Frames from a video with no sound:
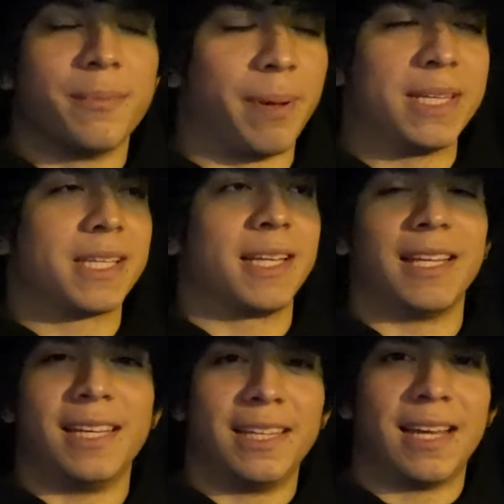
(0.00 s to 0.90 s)

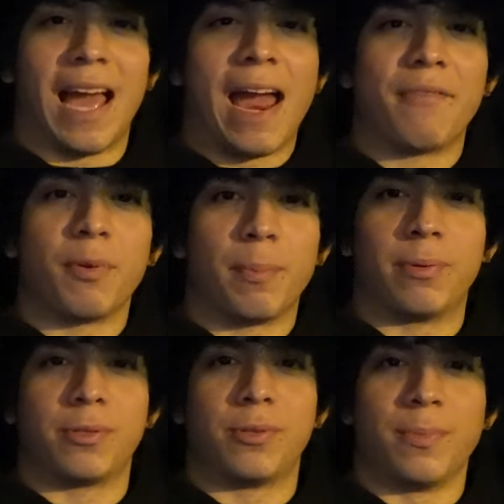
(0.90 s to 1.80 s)
basically everyone
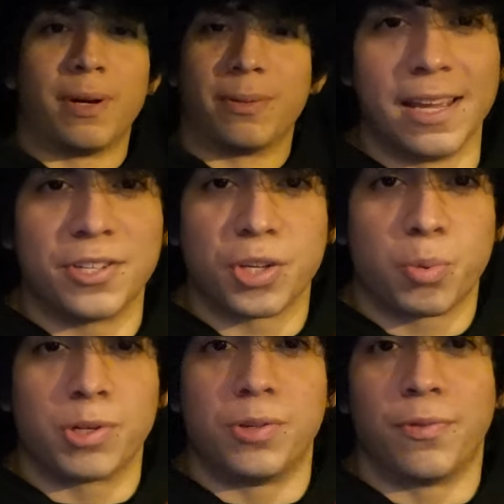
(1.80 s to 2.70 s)
pulls sumo. It's
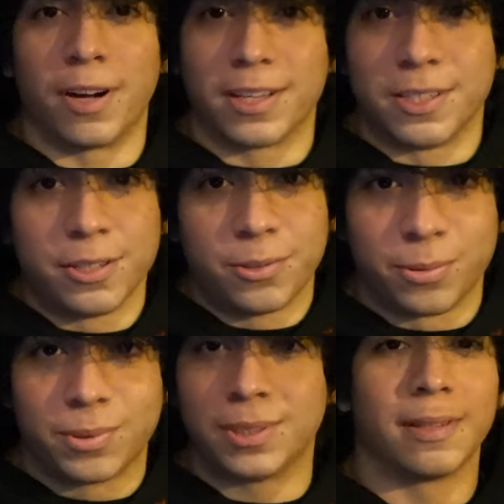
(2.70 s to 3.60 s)
just what you fucking do.